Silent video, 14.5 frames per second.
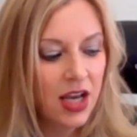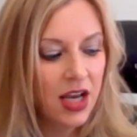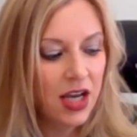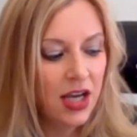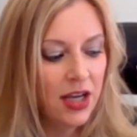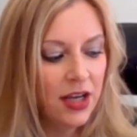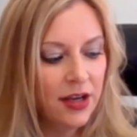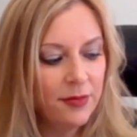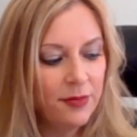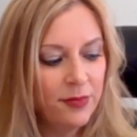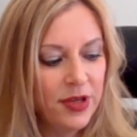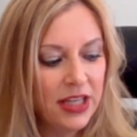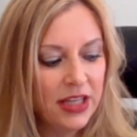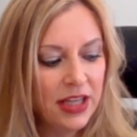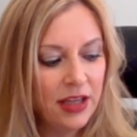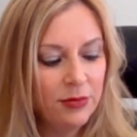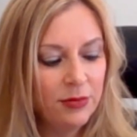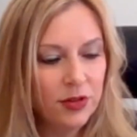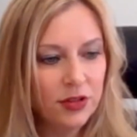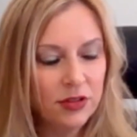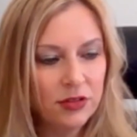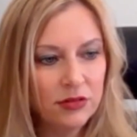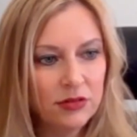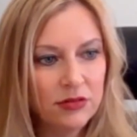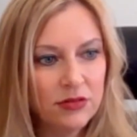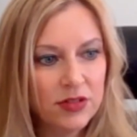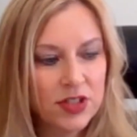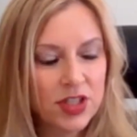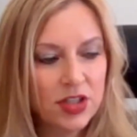um, being able
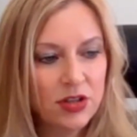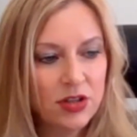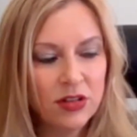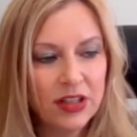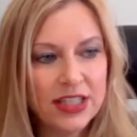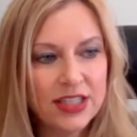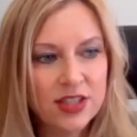to utilize